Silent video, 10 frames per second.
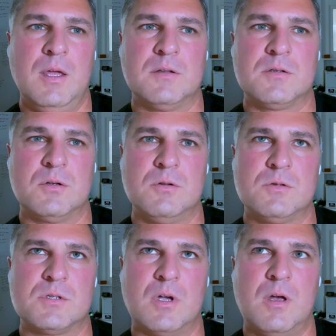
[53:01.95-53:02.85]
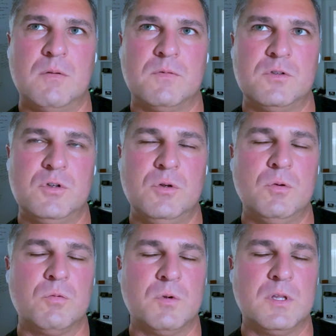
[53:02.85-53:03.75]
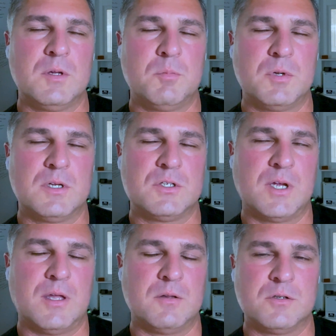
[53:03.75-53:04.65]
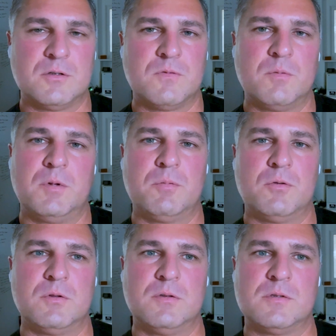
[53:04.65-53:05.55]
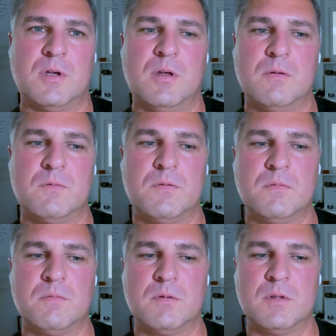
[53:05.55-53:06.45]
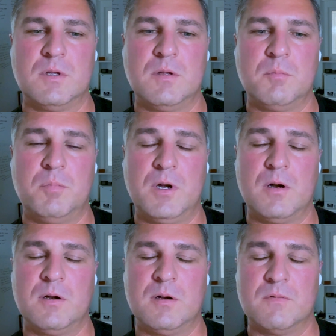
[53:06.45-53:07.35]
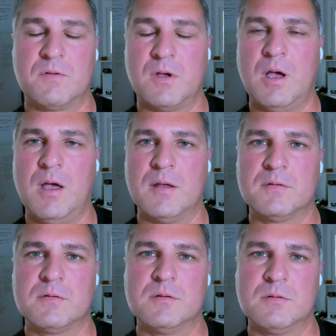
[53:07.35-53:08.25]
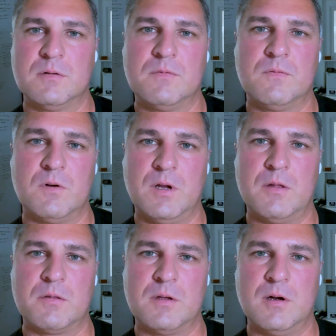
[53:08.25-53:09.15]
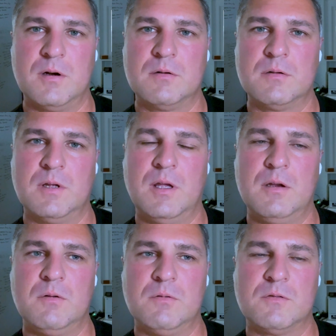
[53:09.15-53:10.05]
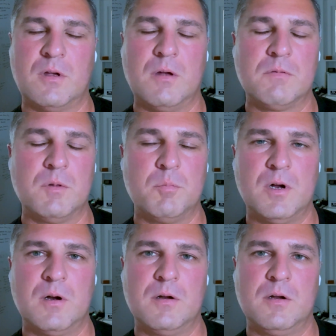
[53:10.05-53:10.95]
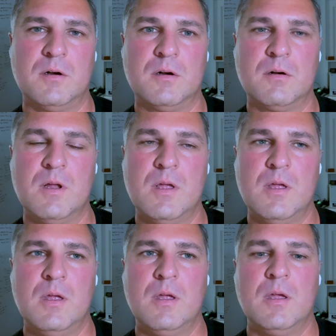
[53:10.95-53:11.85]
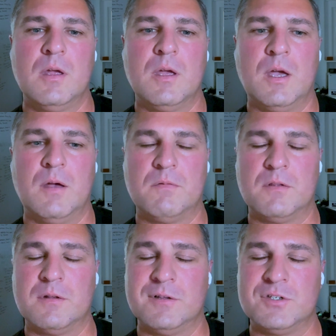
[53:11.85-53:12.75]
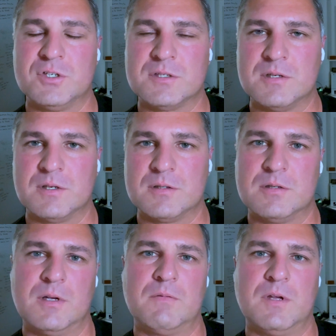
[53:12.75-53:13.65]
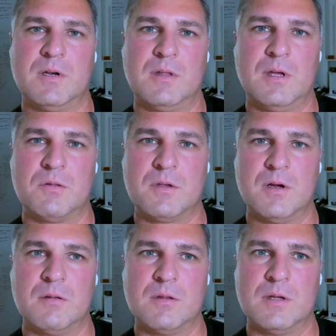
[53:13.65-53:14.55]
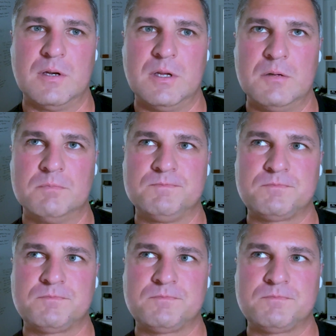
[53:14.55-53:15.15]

And so you solve 2 really big challenges for people. You solve the barrier of cost for healthcare, and you solve the barrier of the logistics of getting healthcare that they need.